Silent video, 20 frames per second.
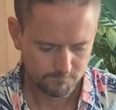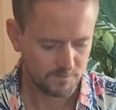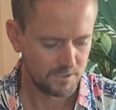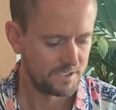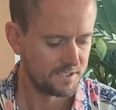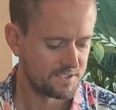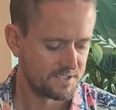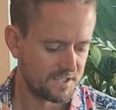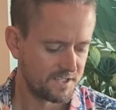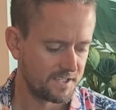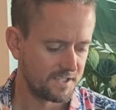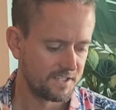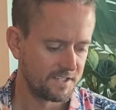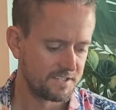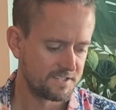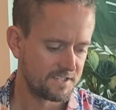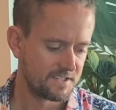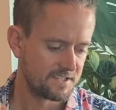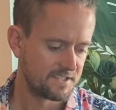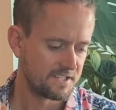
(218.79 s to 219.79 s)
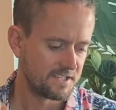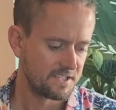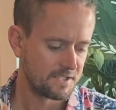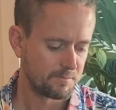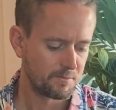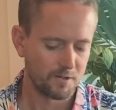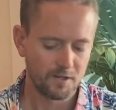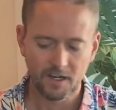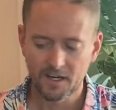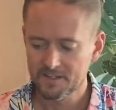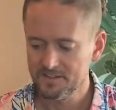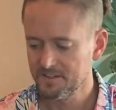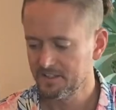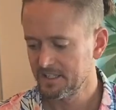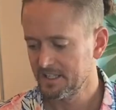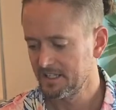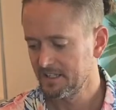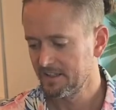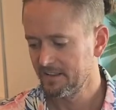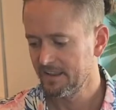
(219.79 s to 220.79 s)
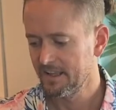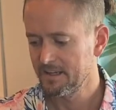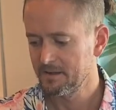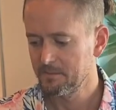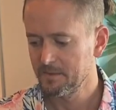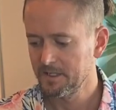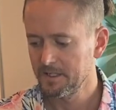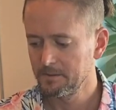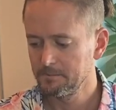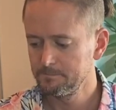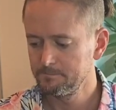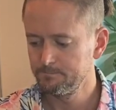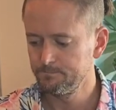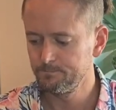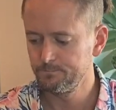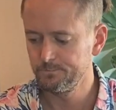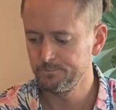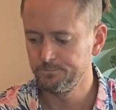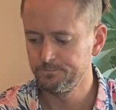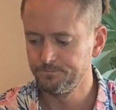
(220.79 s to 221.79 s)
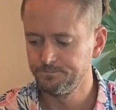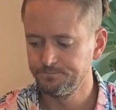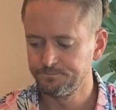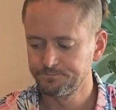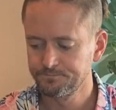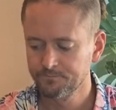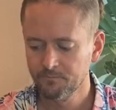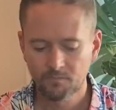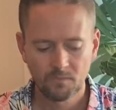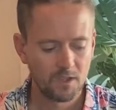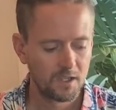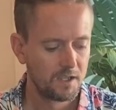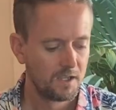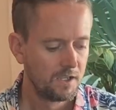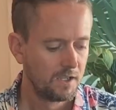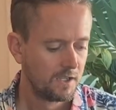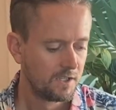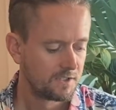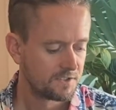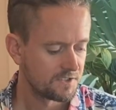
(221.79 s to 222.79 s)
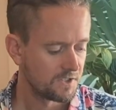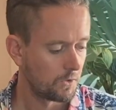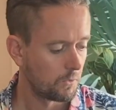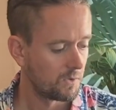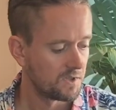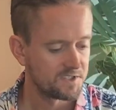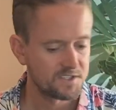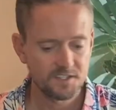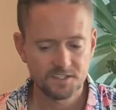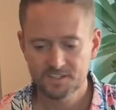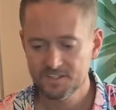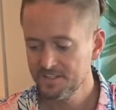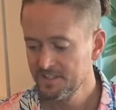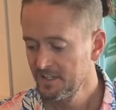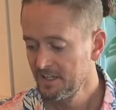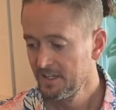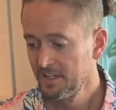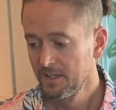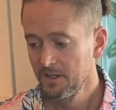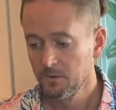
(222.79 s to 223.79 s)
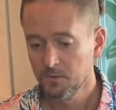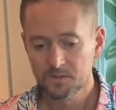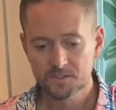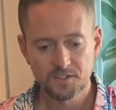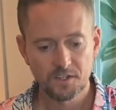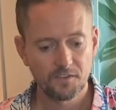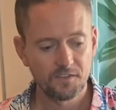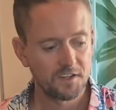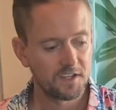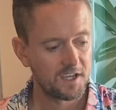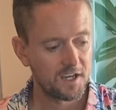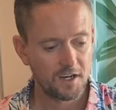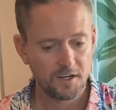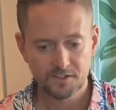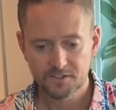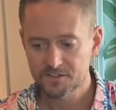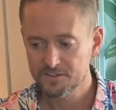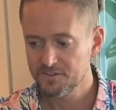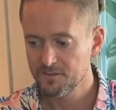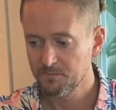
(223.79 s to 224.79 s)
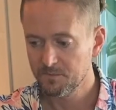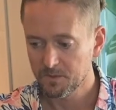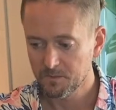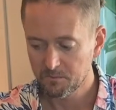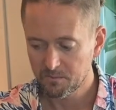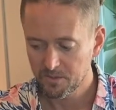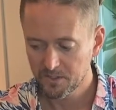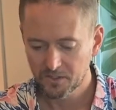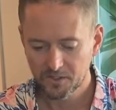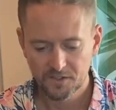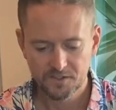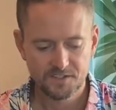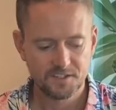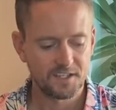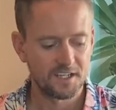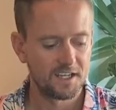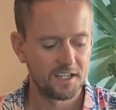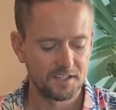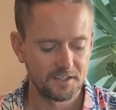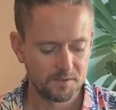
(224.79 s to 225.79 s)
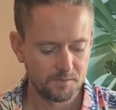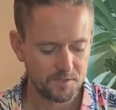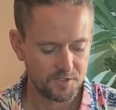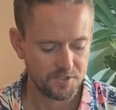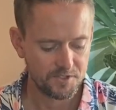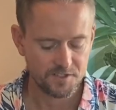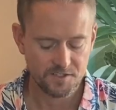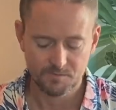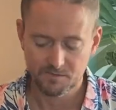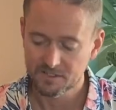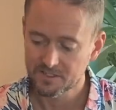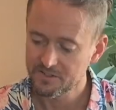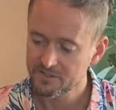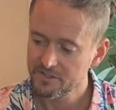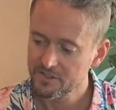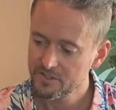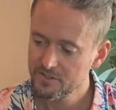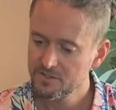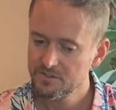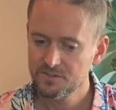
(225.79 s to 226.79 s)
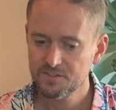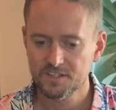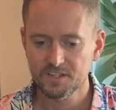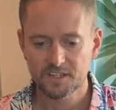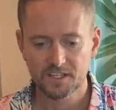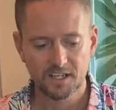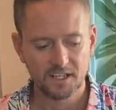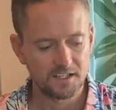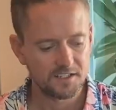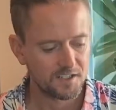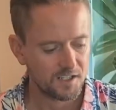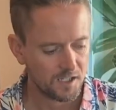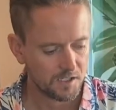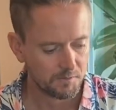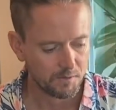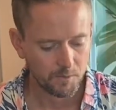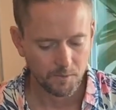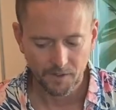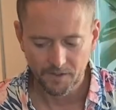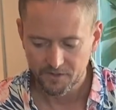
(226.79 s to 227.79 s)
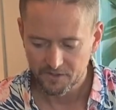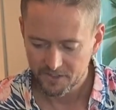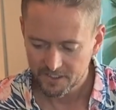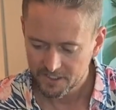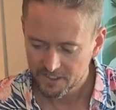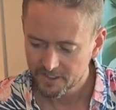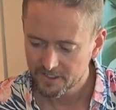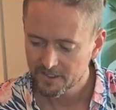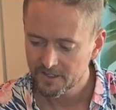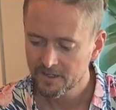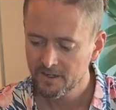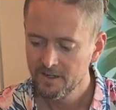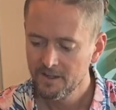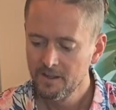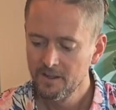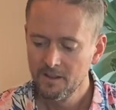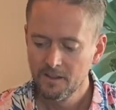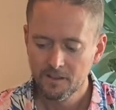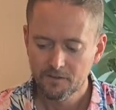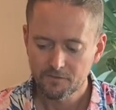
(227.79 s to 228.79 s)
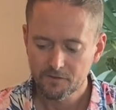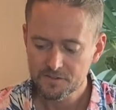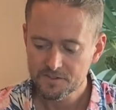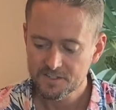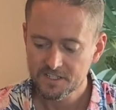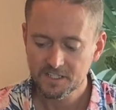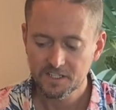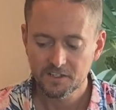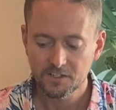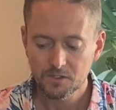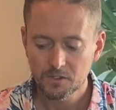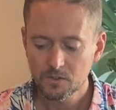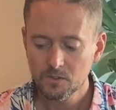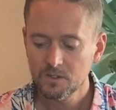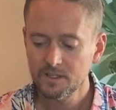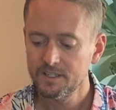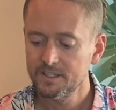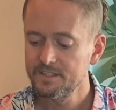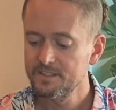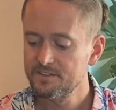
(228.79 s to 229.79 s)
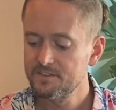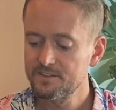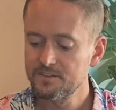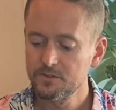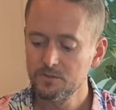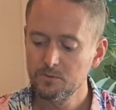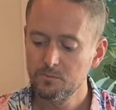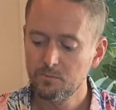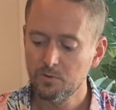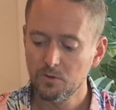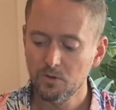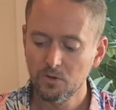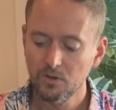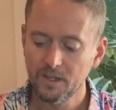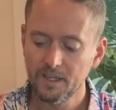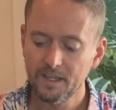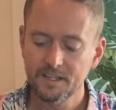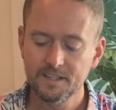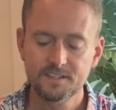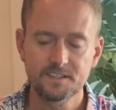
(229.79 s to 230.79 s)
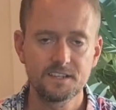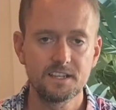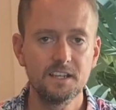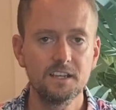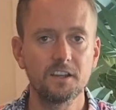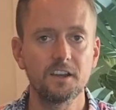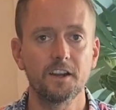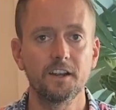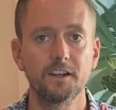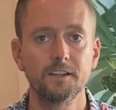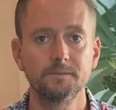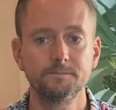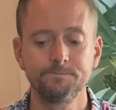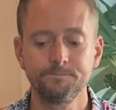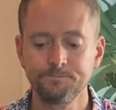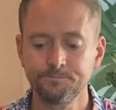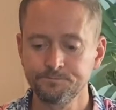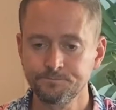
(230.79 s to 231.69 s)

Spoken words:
the scenes progress. I'll get into that in a minute. So once all the characters have been built and the mission has been introduced and they kind of talk about why they're here, first thing to do is to pull a scene card.